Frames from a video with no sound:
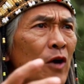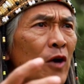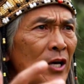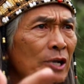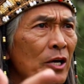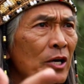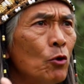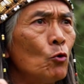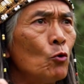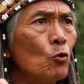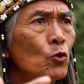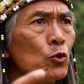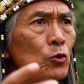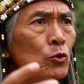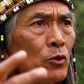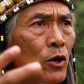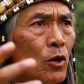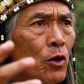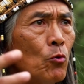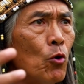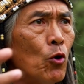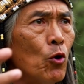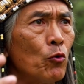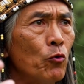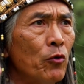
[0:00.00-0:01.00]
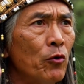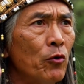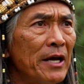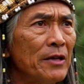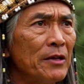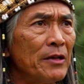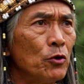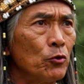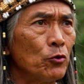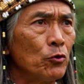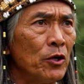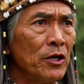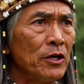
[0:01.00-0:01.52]
that ghost year could be well over
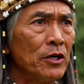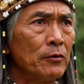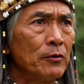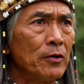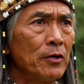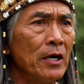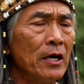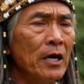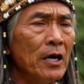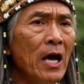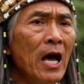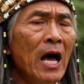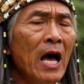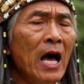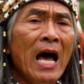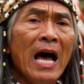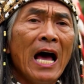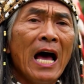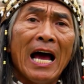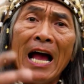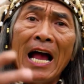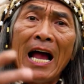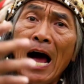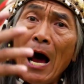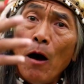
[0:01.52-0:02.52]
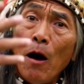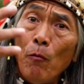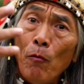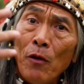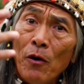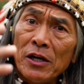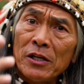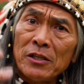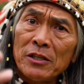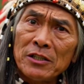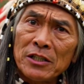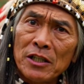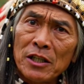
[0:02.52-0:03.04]
$100. An
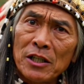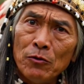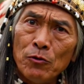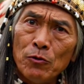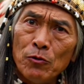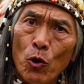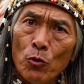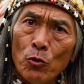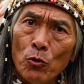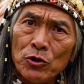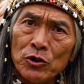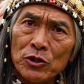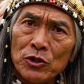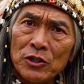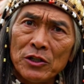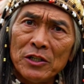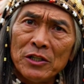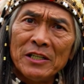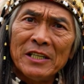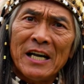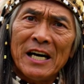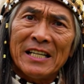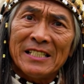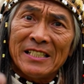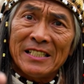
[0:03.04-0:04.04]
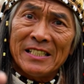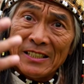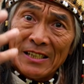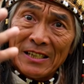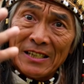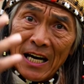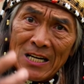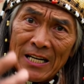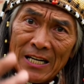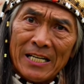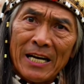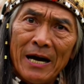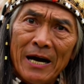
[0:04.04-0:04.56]
operation cheated workers trillions.
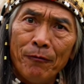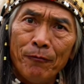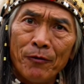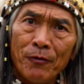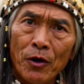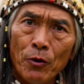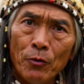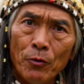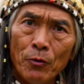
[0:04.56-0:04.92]
That's slavery.